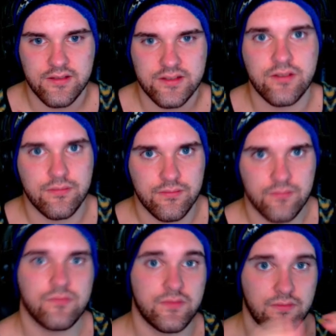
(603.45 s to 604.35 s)
So
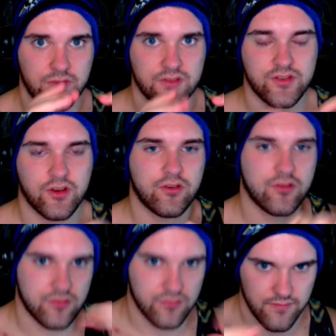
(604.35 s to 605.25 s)
the
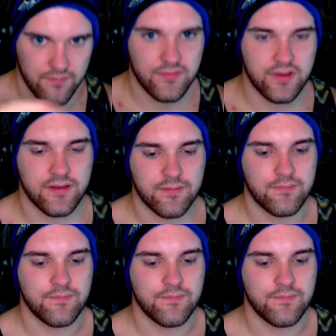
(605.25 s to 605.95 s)
circle, the